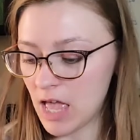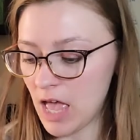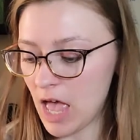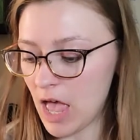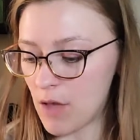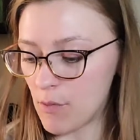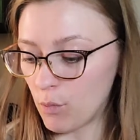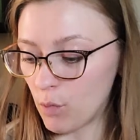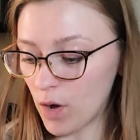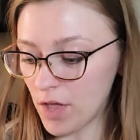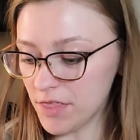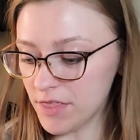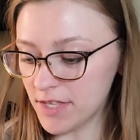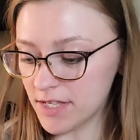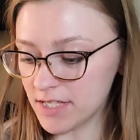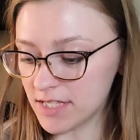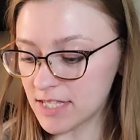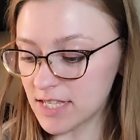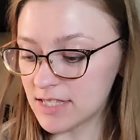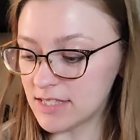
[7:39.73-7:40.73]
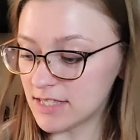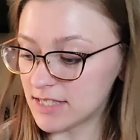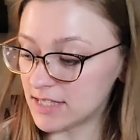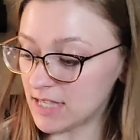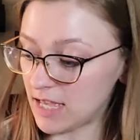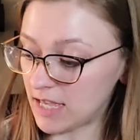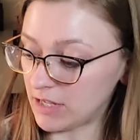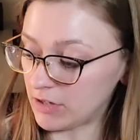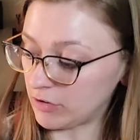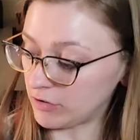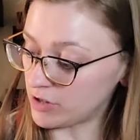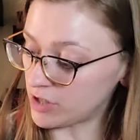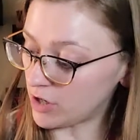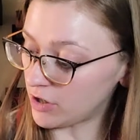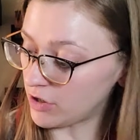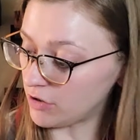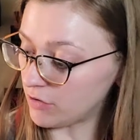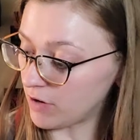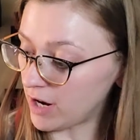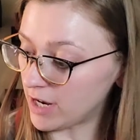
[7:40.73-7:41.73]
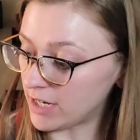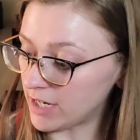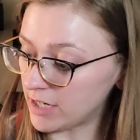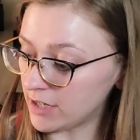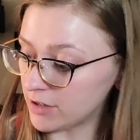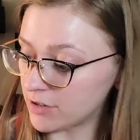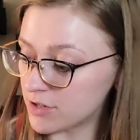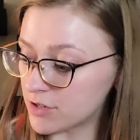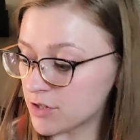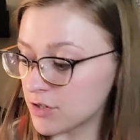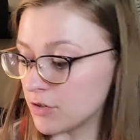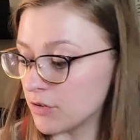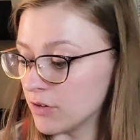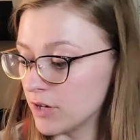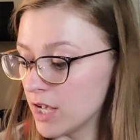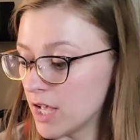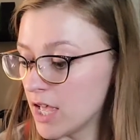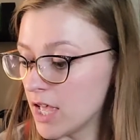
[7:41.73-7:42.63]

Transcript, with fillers: And what this is, is that it'll tell you right here too,